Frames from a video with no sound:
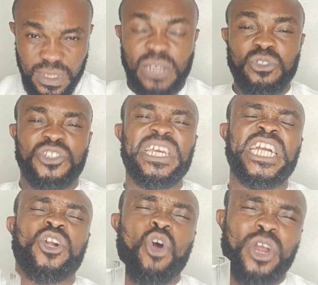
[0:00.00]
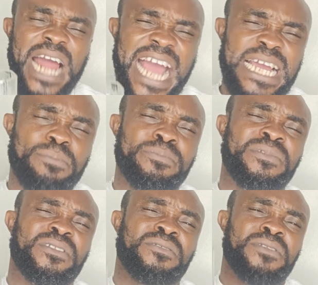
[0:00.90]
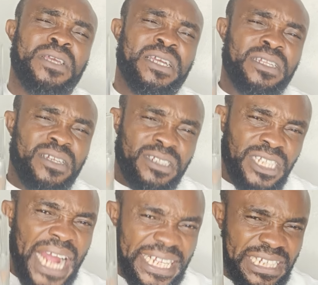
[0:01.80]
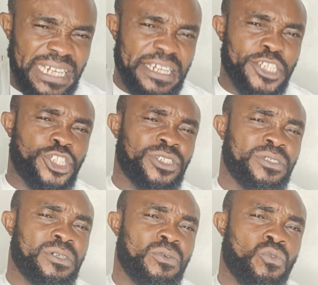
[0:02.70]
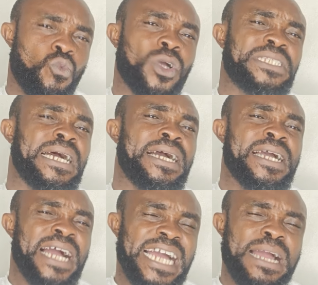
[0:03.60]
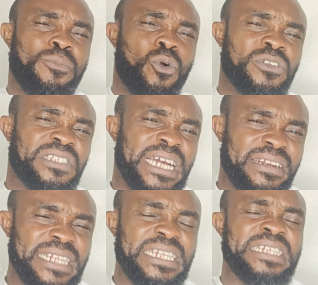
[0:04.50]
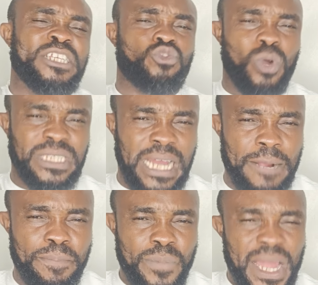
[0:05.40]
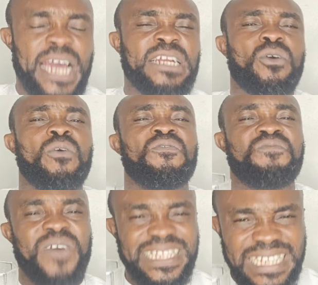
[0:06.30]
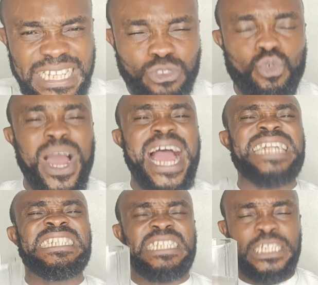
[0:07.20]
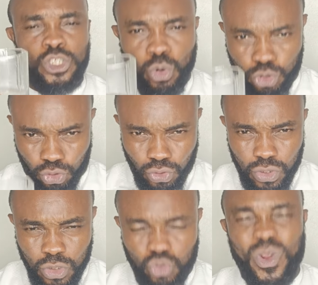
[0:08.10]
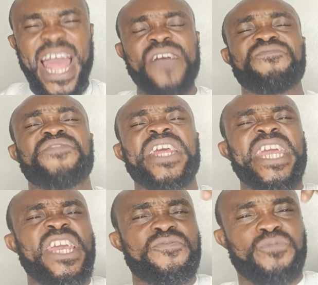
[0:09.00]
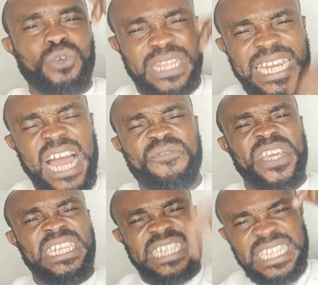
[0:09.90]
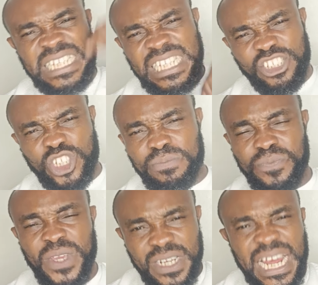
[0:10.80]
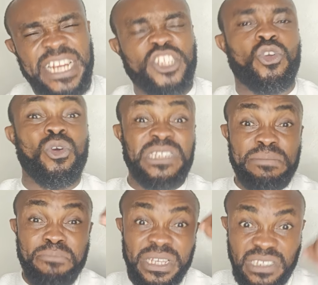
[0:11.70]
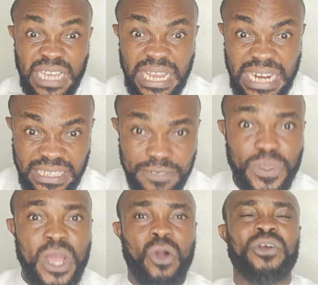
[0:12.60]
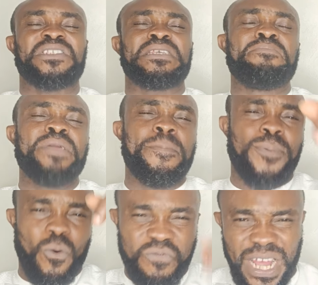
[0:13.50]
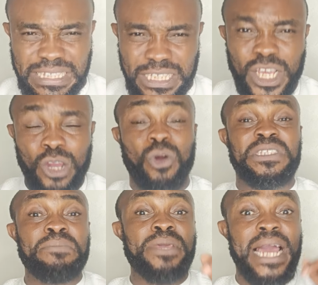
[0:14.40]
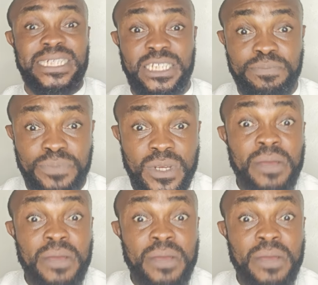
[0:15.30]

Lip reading: Then you say, God, I am charging this water. I am consecrating this water and converting it to antidote to every evil thing I've eaten in the dream that is causing me sickness, causing me poverty, causing me hardship.